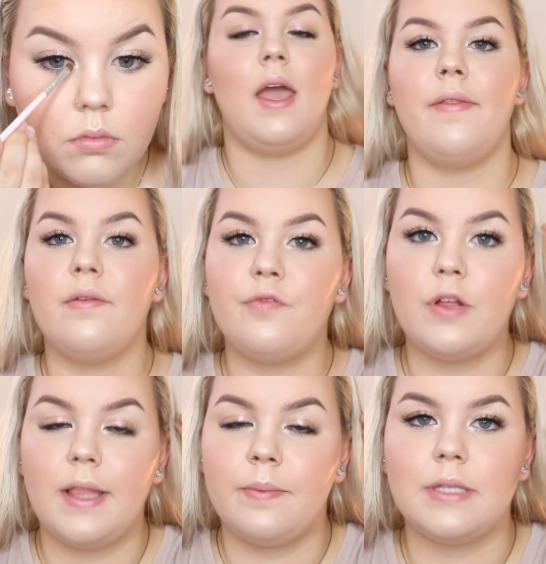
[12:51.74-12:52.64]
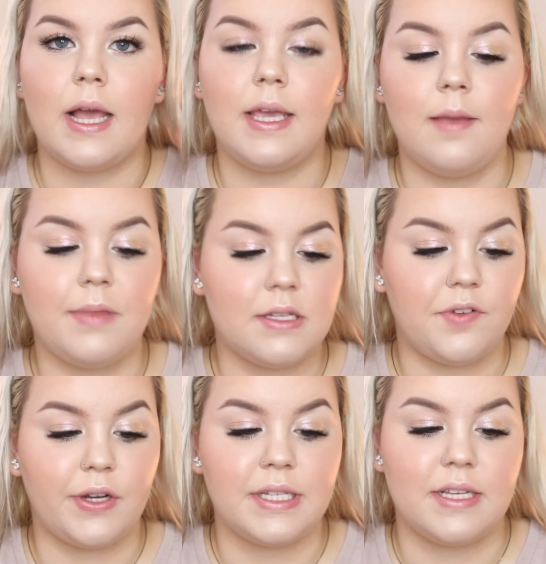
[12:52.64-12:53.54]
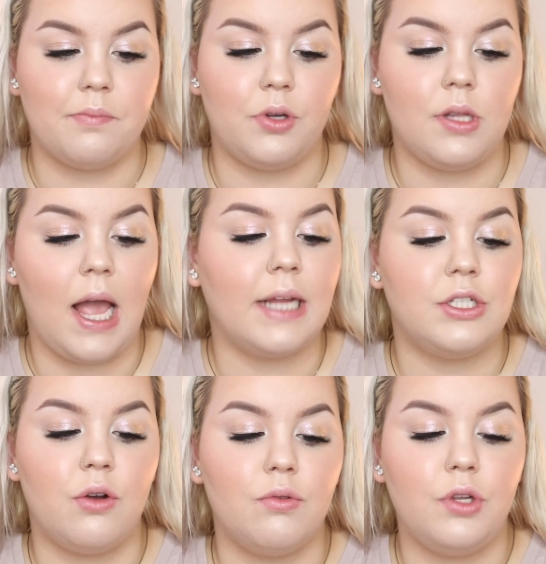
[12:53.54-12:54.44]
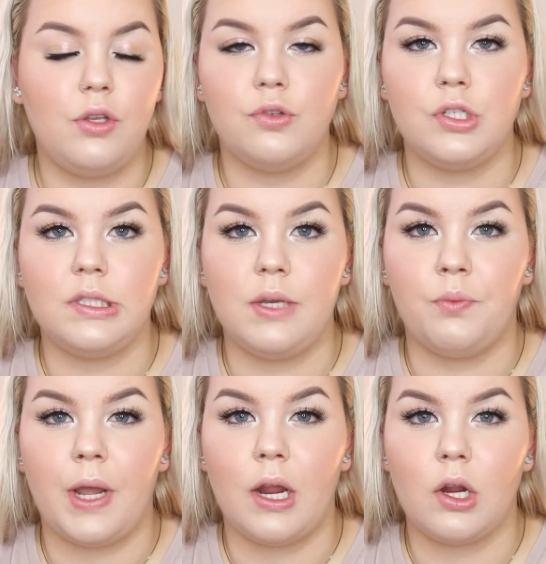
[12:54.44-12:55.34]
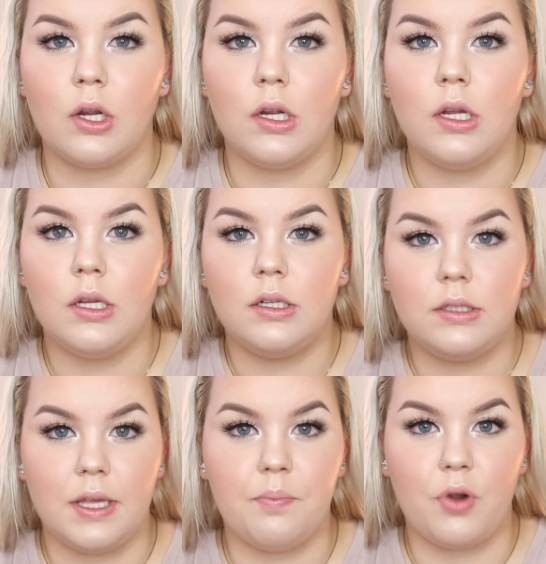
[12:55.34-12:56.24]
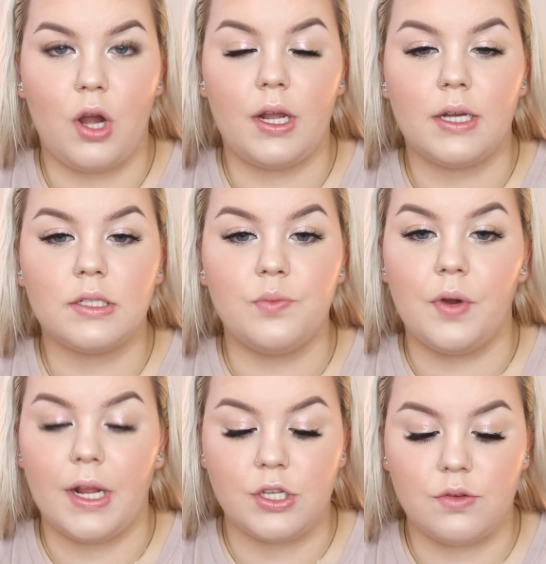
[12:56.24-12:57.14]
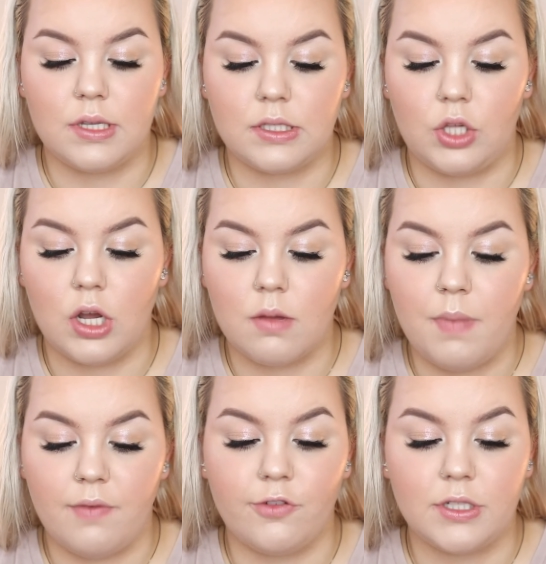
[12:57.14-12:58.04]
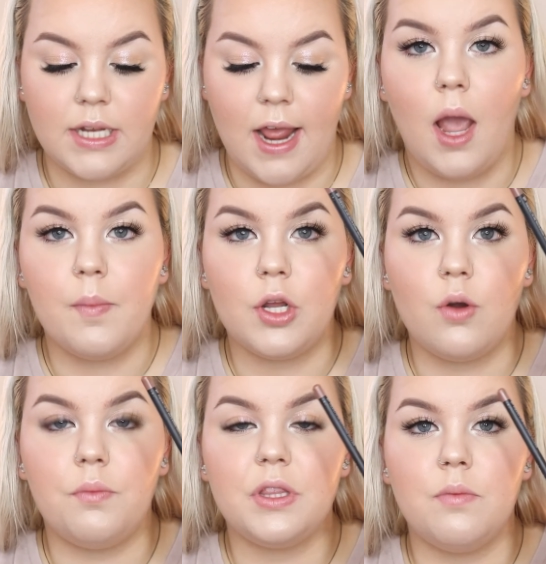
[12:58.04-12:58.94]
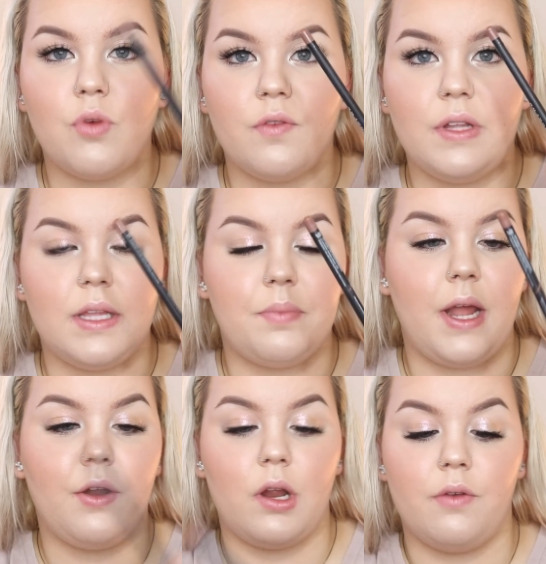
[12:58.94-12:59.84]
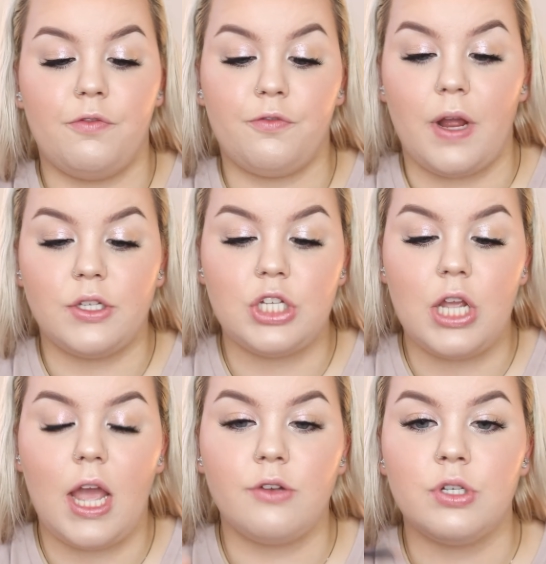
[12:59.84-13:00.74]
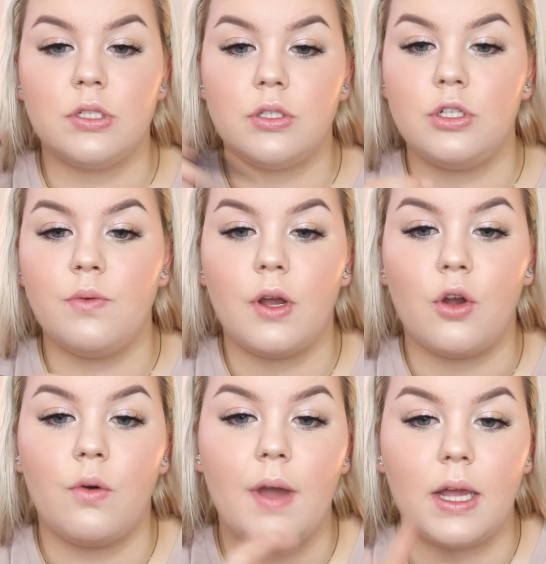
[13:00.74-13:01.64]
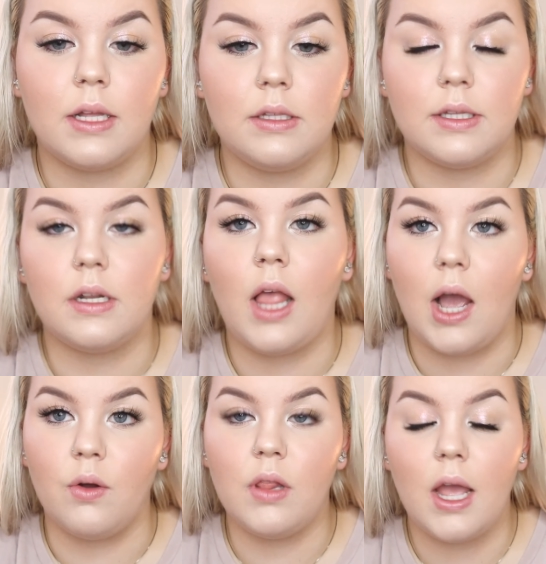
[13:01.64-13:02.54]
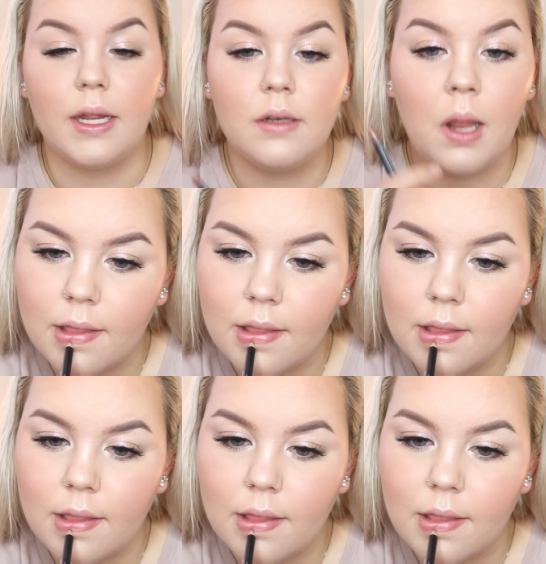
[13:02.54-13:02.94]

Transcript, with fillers: And then for lips, I keep this very simple. I don't usually wear lip products when I do this look, but for today, I'm going to go in with the Morphe lip liner in Frenchie and just do a quick little outline.